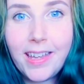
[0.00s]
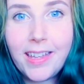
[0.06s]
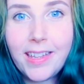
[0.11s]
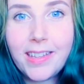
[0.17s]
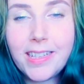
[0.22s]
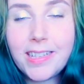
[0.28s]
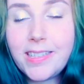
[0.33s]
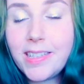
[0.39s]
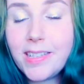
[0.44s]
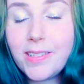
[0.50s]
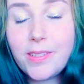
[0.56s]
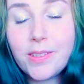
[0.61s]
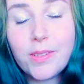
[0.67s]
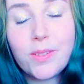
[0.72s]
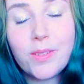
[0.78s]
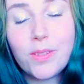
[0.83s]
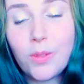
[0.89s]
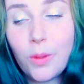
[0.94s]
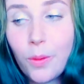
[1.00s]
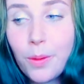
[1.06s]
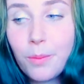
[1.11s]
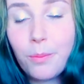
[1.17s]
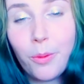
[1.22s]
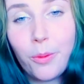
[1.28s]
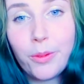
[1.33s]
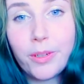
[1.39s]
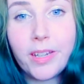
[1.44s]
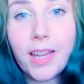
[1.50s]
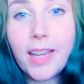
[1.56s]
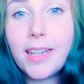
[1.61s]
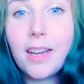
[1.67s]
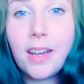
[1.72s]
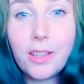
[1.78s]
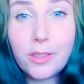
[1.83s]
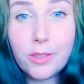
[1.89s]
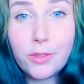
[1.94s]
This is so important. I
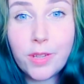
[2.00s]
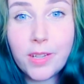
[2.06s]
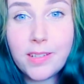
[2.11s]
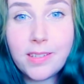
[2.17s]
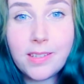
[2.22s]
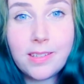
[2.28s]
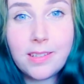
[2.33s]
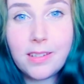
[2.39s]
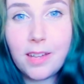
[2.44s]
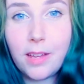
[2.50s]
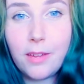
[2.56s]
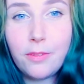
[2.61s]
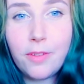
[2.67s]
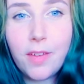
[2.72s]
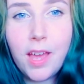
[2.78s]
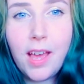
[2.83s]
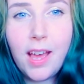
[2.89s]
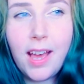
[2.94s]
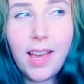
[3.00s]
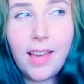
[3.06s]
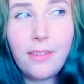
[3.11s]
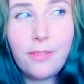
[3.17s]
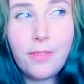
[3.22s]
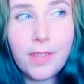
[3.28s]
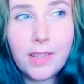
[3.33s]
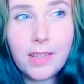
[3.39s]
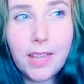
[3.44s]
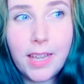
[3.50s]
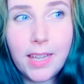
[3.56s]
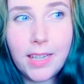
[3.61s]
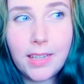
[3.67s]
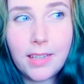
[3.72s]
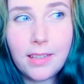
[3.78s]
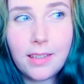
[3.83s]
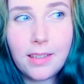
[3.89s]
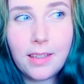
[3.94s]
can't stress this enough. I feel
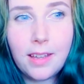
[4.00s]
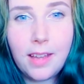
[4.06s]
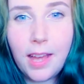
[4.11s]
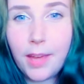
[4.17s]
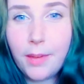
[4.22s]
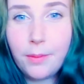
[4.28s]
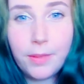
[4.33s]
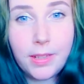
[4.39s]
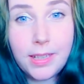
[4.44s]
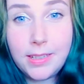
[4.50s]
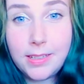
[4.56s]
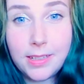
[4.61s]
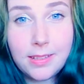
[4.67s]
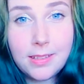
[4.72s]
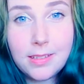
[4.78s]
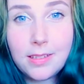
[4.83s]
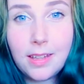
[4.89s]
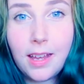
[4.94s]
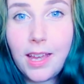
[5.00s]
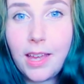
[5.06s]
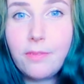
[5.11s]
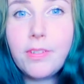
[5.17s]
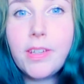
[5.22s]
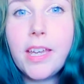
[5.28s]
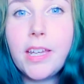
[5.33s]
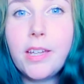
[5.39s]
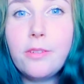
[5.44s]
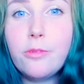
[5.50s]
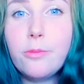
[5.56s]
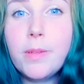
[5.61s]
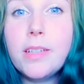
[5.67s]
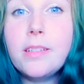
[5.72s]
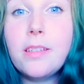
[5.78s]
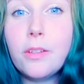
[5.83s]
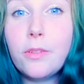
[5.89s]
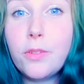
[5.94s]
like I really didn't start advocating for
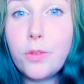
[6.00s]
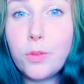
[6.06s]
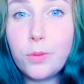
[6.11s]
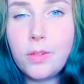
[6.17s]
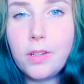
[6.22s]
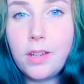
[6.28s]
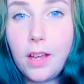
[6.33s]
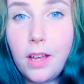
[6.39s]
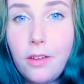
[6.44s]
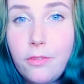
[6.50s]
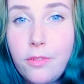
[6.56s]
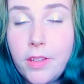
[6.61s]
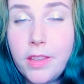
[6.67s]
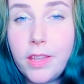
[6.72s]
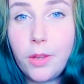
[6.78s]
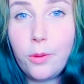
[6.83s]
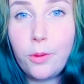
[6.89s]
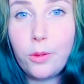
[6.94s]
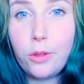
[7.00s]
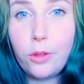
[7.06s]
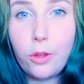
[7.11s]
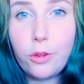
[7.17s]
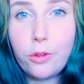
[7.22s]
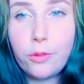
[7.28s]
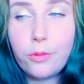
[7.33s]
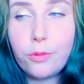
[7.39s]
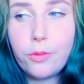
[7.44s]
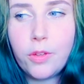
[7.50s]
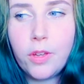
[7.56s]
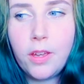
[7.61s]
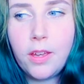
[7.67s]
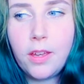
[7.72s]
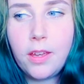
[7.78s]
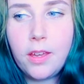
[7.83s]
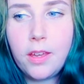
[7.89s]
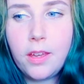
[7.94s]
myself soon enough, and there are a lot of
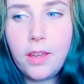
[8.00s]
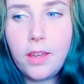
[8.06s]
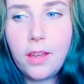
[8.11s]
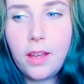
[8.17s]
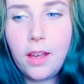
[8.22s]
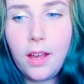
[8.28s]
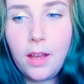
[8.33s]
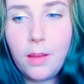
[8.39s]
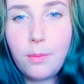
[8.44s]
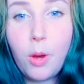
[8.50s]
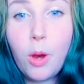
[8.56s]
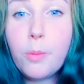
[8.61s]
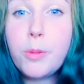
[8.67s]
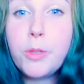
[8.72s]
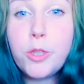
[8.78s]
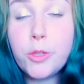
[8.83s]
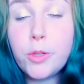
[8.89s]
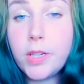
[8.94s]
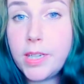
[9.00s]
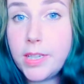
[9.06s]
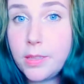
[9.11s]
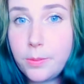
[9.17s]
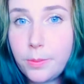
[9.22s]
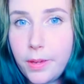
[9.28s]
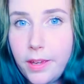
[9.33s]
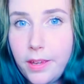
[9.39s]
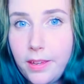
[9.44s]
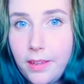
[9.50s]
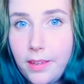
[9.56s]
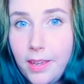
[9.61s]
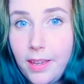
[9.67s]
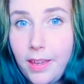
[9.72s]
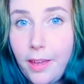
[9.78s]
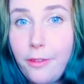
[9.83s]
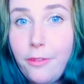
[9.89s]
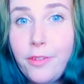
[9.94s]
Um, opportunities where
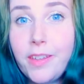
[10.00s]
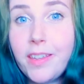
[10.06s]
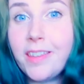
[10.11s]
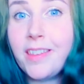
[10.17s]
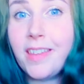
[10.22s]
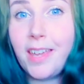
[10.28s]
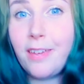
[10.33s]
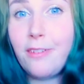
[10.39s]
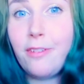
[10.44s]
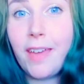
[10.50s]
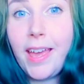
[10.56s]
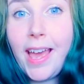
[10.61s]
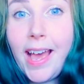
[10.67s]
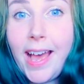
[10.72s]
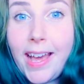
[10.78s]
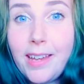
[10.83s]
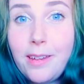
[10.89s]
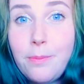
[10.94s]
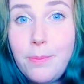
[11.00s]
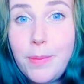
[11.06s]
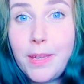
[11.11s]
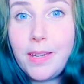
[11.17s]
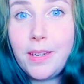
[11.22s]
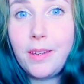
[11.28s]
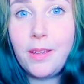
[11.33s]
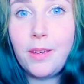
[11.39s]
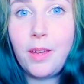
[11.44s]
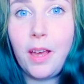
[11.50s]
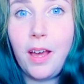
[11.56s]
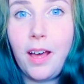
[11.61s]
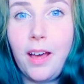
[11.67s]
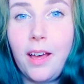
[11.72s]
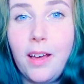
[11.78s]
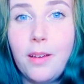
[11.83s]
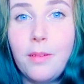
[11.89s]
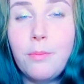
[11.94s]
I feel that if I had been
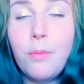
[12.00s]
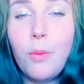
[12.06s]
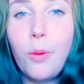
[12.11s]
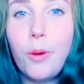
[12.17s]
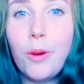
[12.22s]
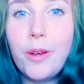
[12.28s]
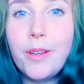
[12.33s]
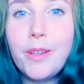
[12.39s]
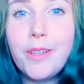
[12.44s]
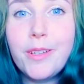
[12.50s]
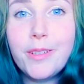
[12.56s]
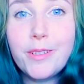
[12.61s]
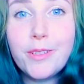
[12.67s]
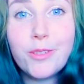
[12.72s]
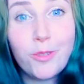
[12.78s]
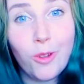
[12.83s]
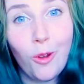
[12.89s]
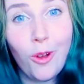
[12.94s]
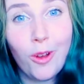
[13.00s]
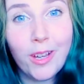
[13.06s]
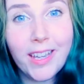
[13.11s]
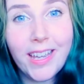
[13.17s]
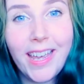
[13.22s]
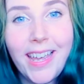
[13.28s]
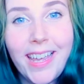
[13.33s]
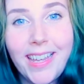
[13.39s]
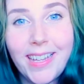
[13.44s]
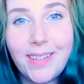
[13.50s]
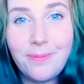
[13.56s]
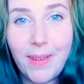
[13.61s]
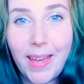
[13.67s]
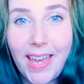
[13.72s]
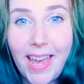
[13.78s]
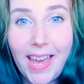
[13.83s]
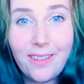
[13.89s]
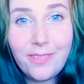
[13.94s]
uh, more strong in
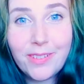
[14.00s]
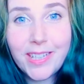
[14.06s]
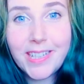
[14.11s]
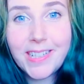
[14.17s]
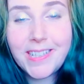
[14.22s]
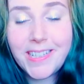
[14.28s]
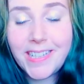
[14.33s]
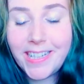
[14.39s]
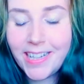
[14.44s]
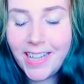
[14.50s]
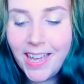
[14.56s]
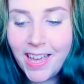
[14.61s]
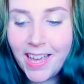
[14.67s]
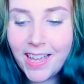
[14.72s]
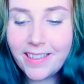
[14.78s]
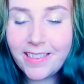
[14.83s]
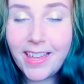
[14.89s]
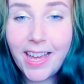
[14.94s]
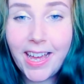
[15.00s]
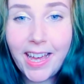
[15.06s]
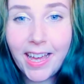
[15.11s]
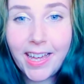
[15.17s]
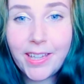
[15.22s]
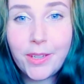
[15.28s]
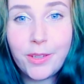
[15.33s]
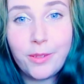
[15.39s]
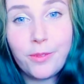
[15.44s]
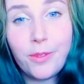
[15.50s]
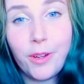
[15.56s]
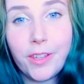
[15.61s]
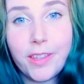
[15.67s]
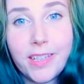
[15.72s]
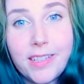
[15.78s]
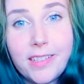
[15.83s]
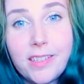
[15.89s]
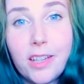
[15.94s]
my advocacy, that I could have got
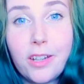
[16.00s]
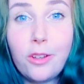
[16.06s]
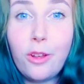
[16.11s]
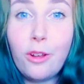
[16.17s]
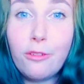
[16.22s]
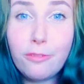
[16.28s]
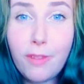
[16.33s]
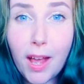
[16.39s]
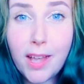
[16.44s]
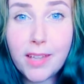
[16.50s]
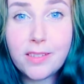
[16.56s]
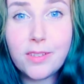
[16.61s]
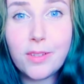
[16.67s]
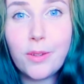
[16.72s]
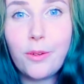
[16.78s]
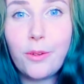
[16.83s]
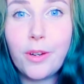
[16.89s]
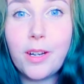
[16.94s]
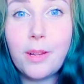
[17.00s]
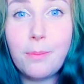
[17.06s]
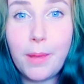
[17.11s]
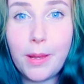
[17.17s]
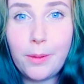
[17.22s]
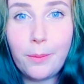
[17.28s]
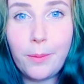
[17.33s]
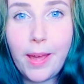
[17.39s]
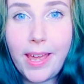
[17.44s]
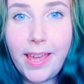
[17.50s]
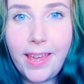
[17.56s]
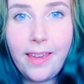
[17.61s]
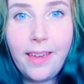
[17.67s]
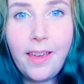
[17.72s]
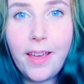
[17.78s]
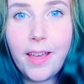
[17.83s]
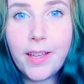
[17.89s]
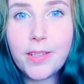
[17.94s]
things done a lot faster or in a better way.
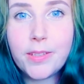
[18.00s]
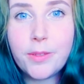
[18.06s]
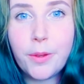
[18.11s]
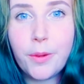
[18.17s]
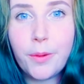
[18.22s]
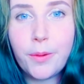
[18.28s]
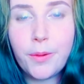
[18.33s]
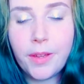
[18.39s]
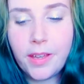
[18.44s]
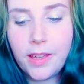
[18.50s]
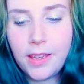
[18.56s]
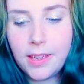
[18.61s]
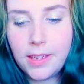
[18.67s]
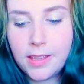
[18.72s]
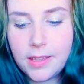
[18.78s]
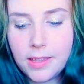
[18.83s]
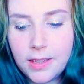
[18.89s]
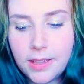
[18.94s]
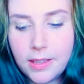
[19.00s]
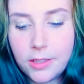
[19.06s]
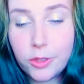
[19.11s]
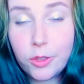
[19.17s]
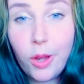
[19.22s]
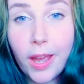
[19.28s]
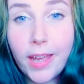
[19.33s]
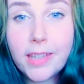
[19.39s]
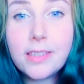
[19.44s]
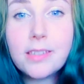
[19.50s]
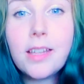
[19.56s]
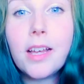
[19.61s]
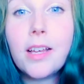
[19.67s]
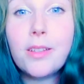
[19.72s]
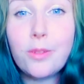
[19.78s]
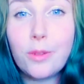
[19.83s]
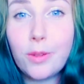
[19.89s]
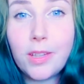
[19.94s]
So try and
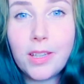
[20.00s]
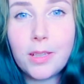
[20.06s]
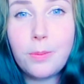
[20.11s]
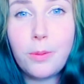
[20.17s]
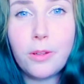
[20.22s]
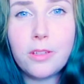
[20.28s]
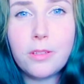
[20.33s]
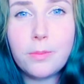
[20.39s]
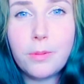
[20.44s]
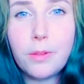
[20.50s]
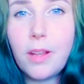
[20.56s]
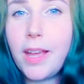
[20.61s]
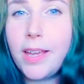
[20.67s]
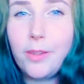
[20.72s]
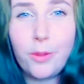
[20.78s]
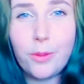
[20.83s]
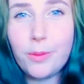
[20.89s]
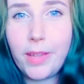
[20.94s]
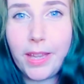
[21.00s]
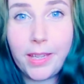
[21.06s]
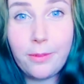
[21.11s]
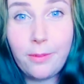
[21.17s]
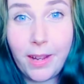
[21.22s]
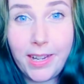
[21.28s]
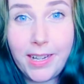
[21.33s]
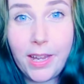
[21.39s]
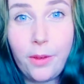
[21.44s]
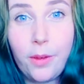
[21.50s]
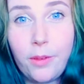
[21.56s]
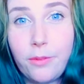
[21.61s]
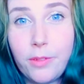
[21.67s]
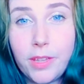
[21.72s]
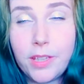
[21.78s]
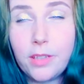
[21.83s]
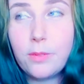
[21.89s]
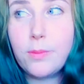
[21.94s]
start as early as possible. I know like right now
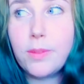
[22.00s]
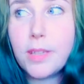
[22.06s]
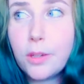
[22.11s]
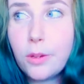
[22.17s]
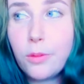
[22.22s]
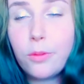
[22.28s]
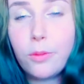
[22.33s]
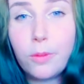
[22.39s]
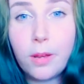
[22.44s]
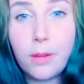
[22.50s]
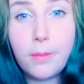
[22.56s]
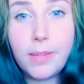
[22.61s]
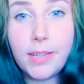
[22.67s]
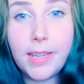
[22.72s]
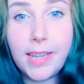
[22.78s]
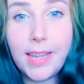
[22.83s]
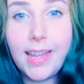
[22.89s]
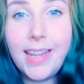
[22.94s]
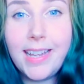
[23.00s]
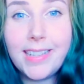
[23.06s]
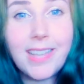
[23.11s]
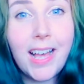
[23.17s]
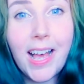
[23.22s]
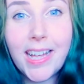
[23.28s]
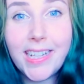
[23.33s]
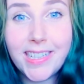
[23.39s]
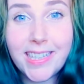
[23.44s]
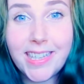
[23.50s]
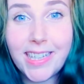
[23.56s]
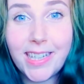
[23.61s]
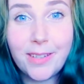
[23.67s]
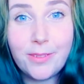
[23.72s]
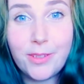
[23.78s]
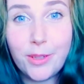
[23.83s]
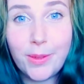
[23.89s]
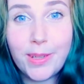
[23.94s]
everything's really overwhelming and it's hard to think
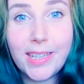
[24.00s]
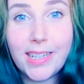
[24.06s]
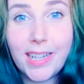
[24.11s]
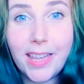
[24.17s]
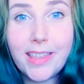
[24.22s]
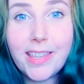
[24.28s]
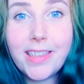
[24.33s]
of doing another